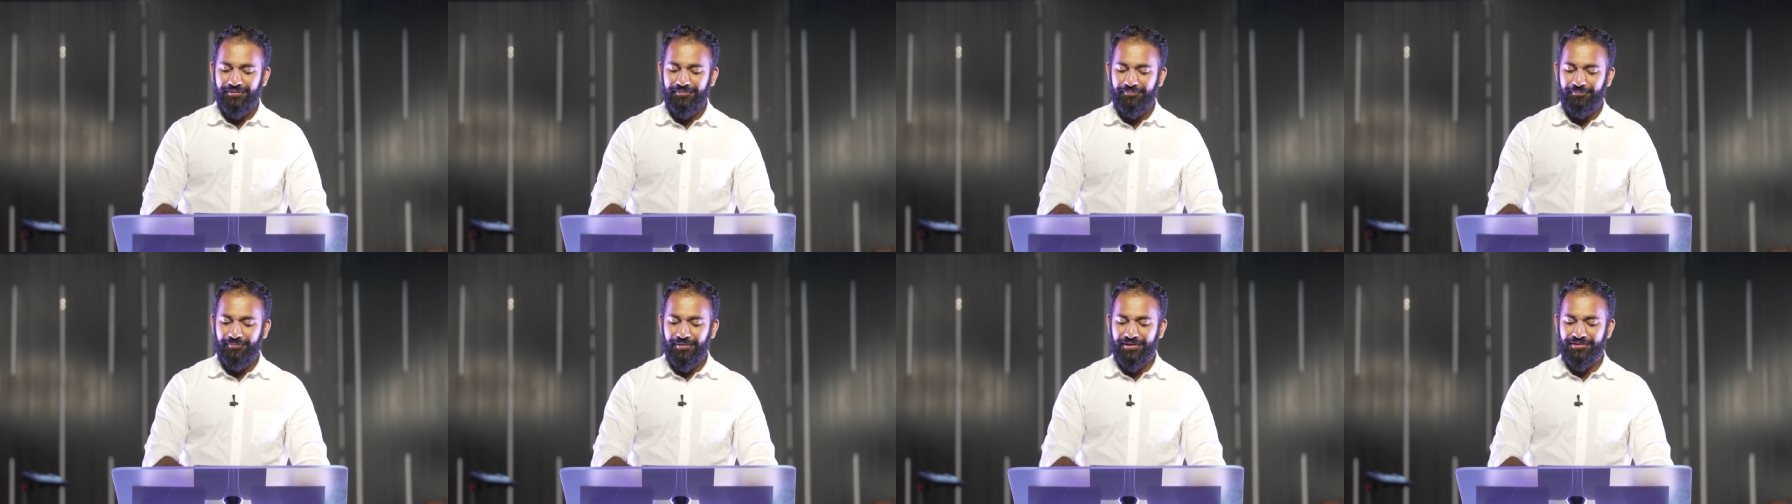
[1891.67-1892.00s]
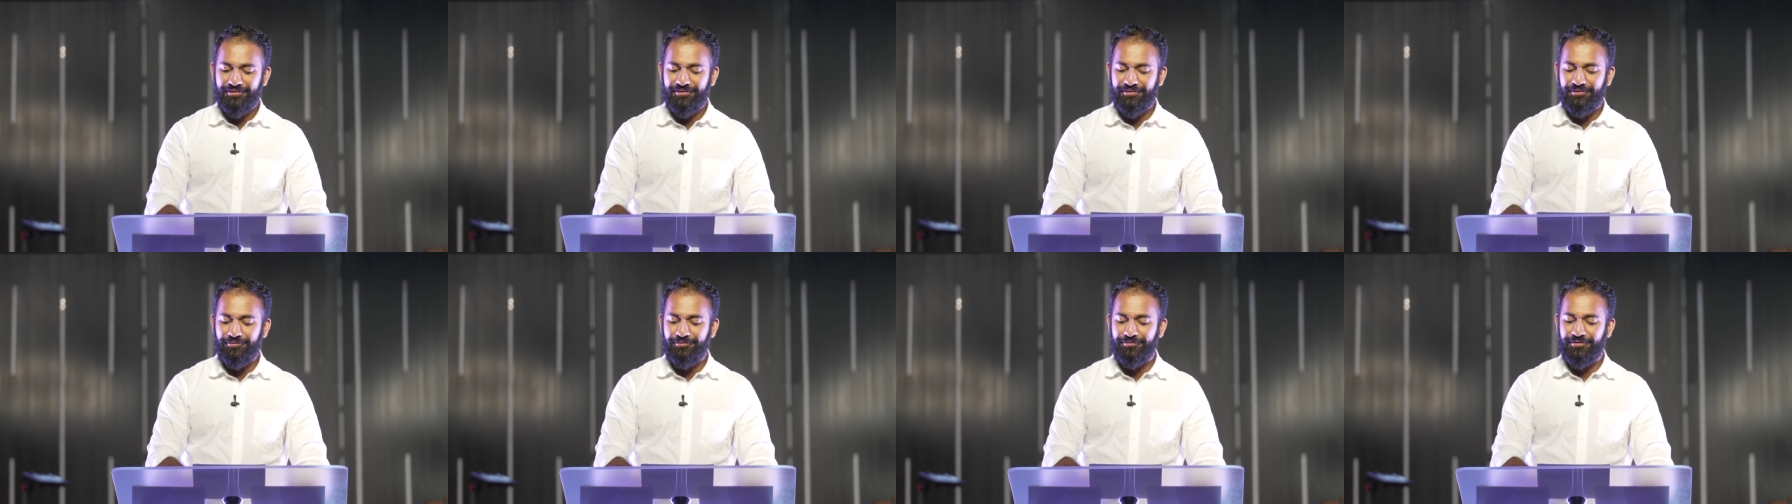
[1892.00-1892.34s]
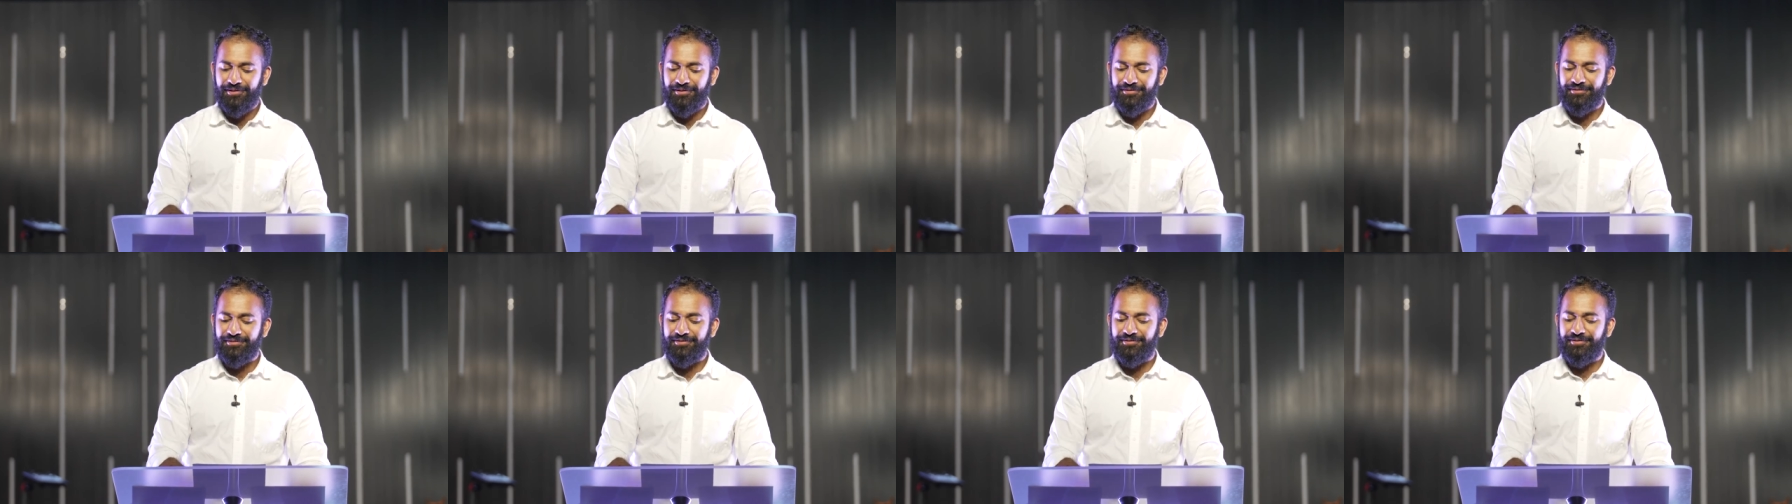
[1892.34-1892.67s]
must do
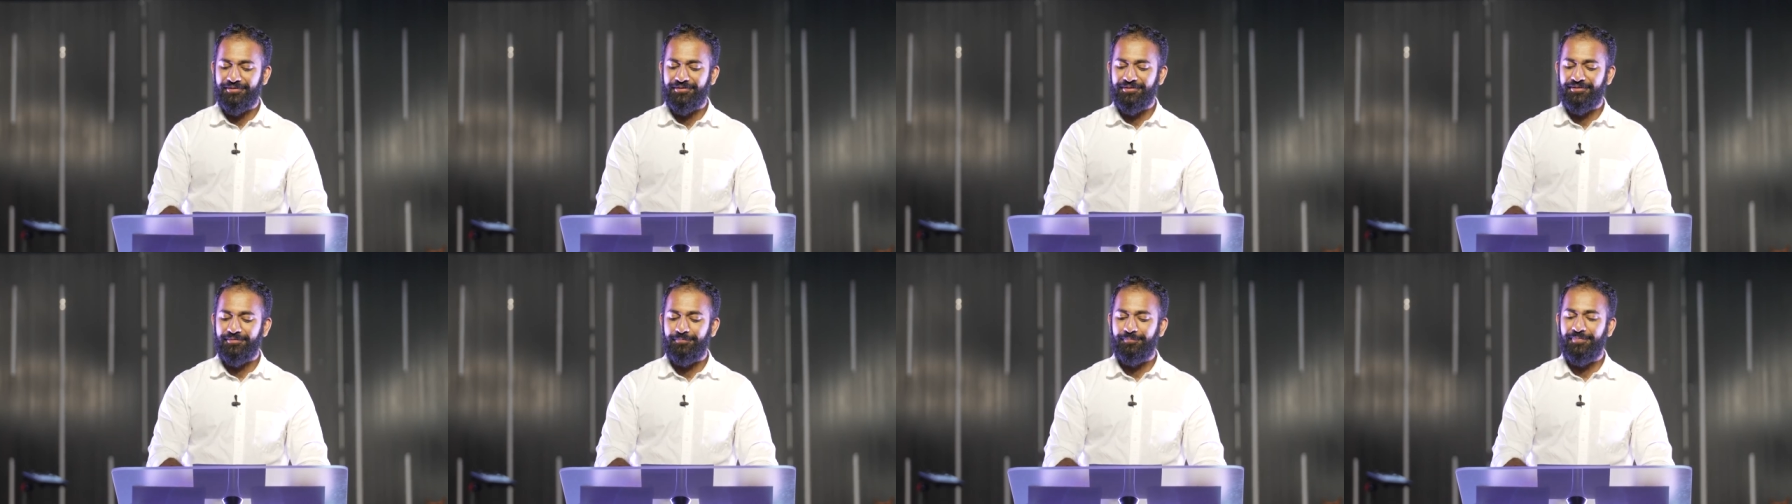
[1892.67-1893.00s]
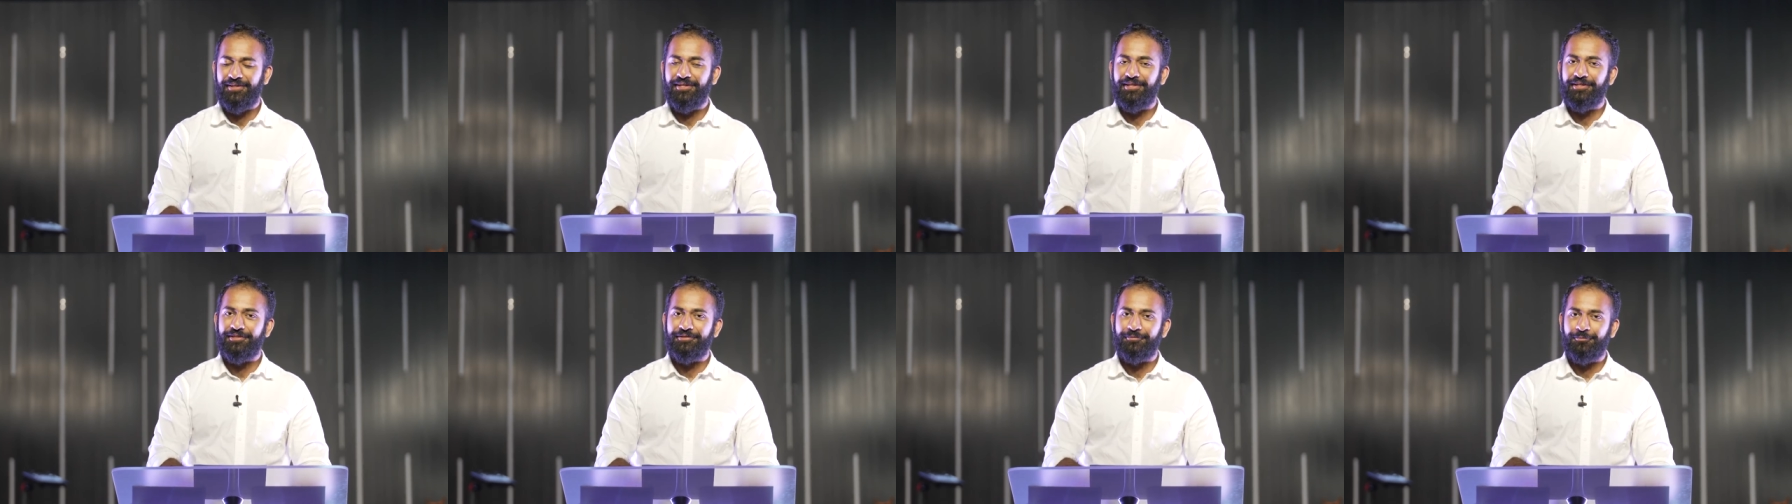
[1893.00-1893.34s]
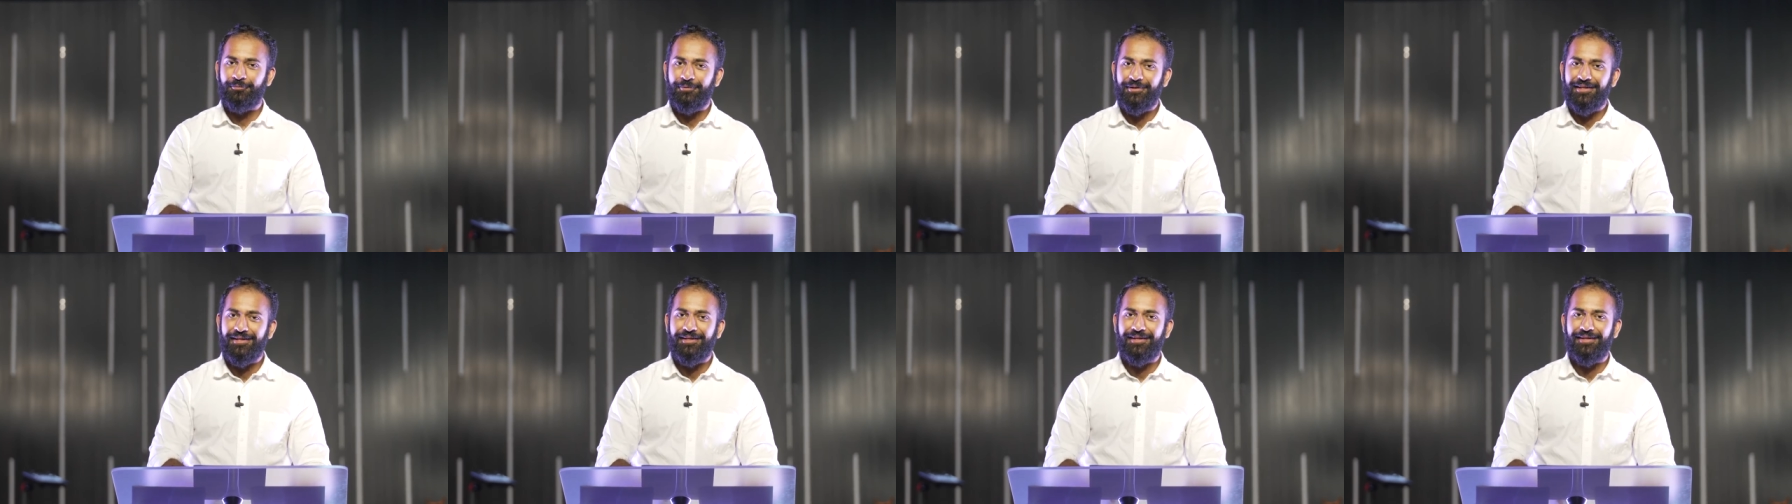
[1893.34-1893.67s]
justice because
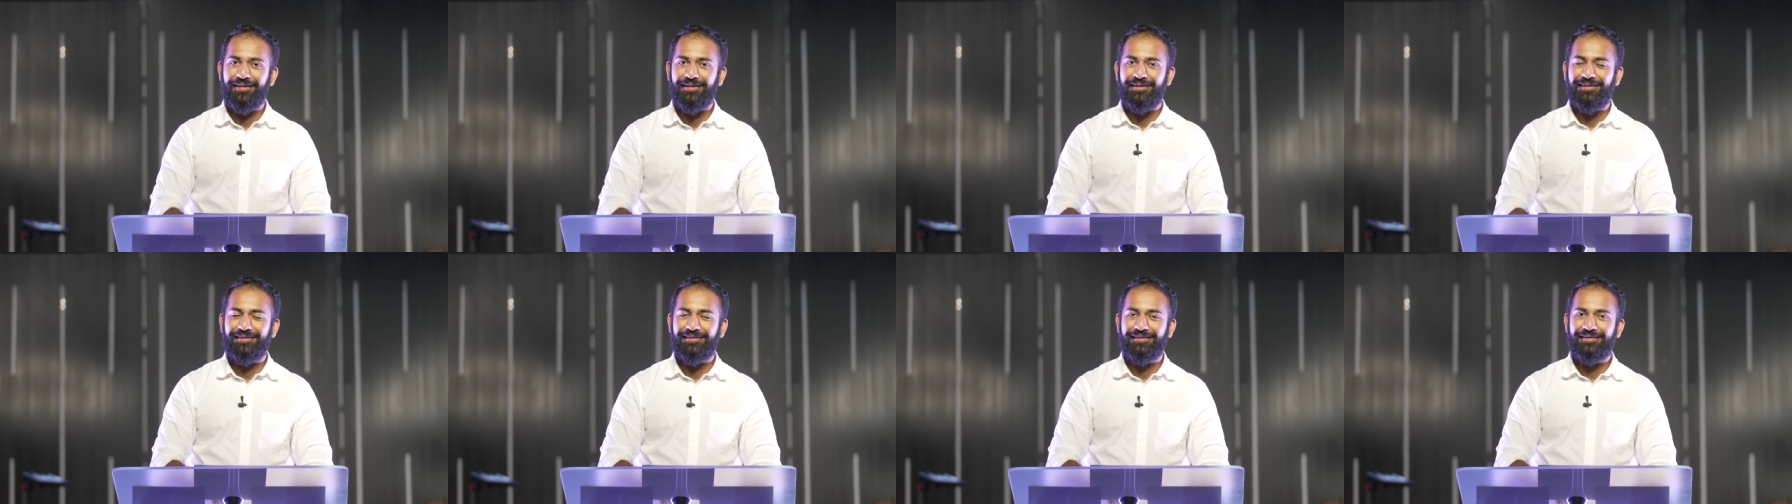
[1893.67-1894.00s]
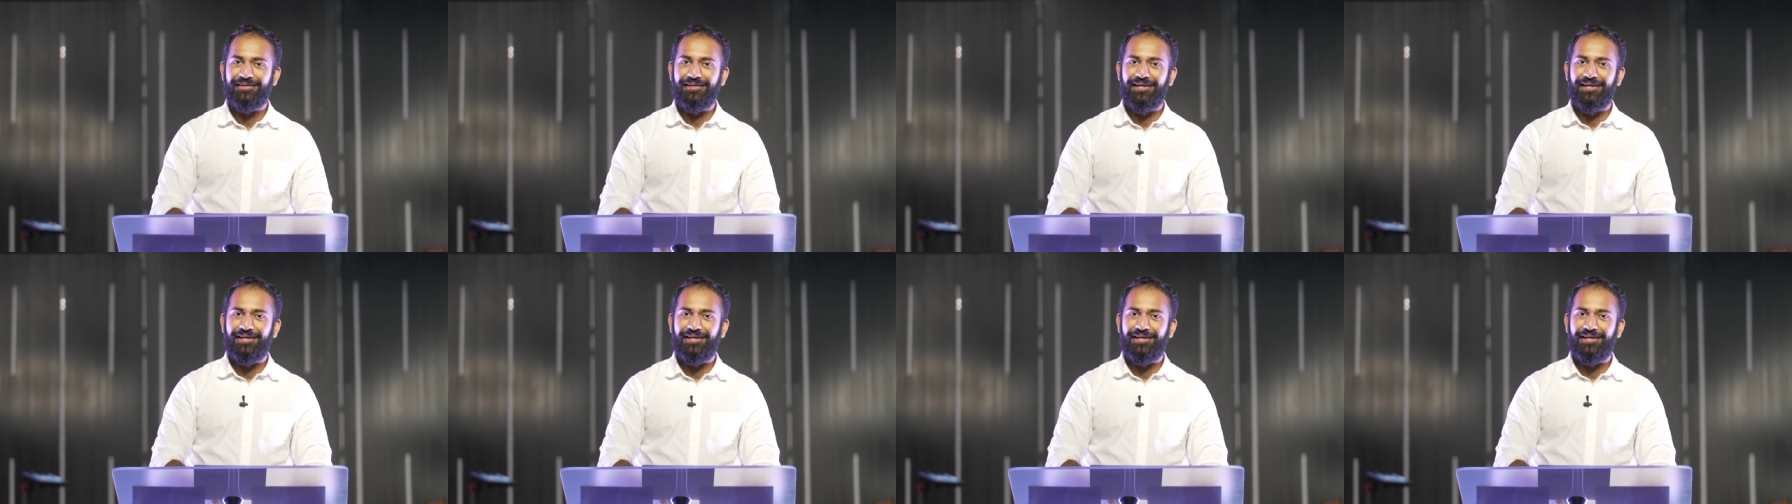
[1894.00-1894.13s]
we